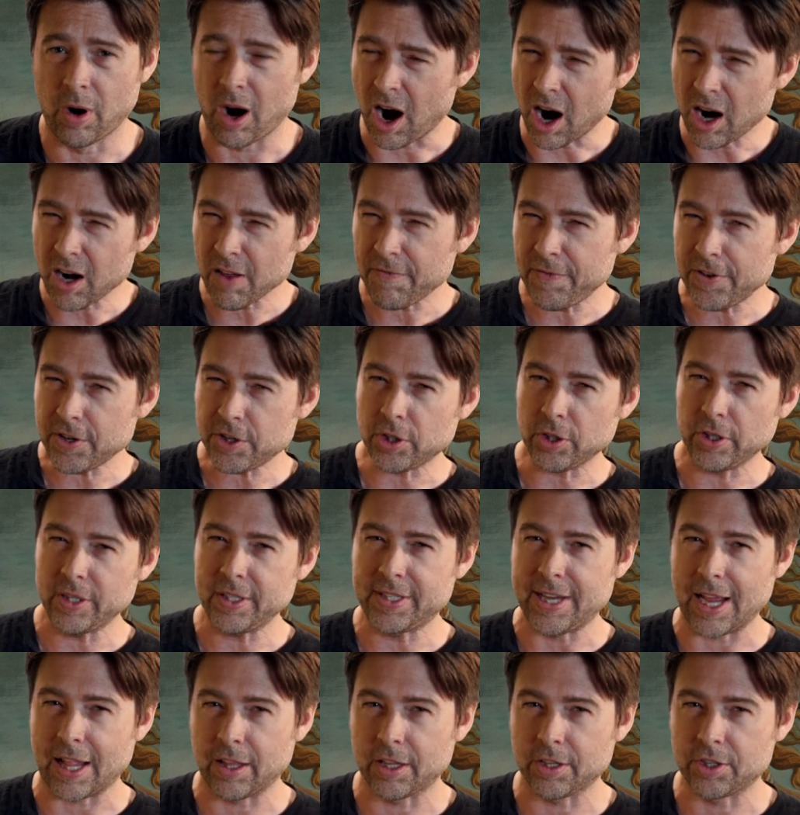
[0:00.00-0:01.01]
artificial
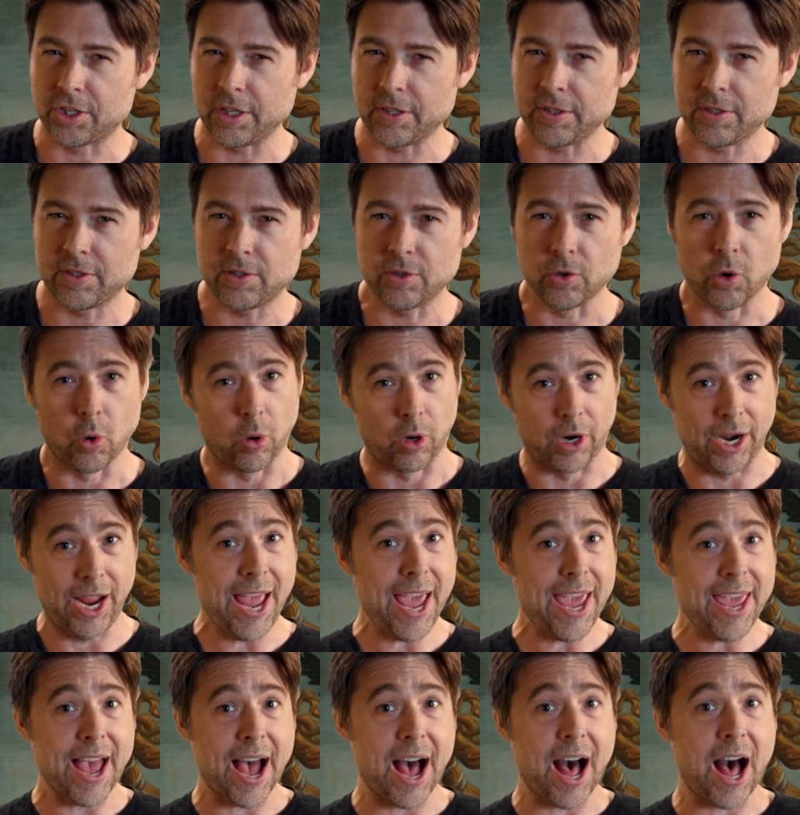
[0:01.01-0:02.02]
intelligence, or
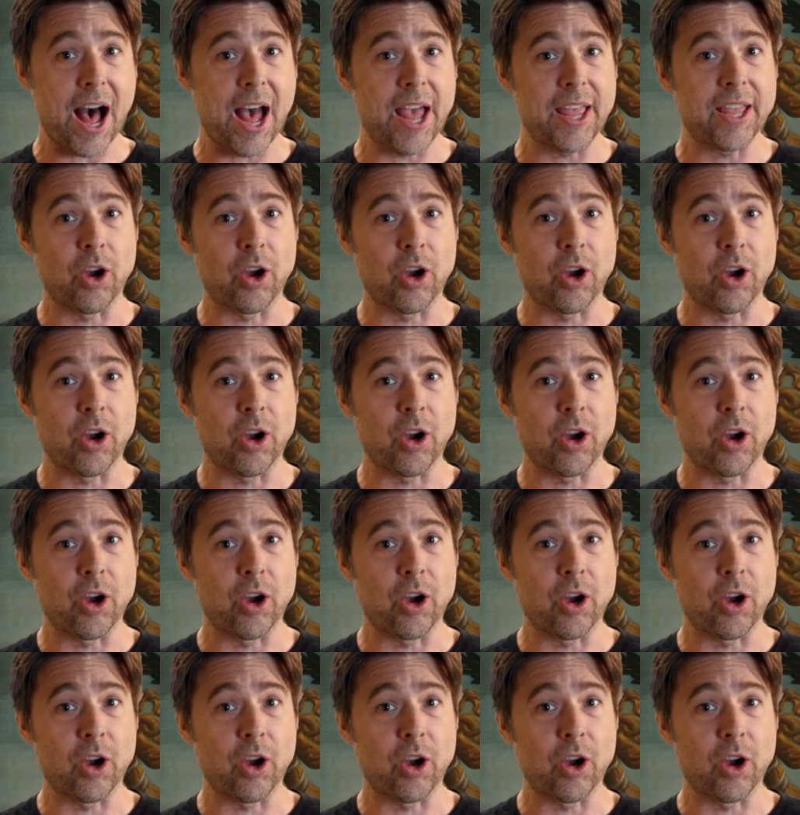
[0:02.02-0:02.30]
AI,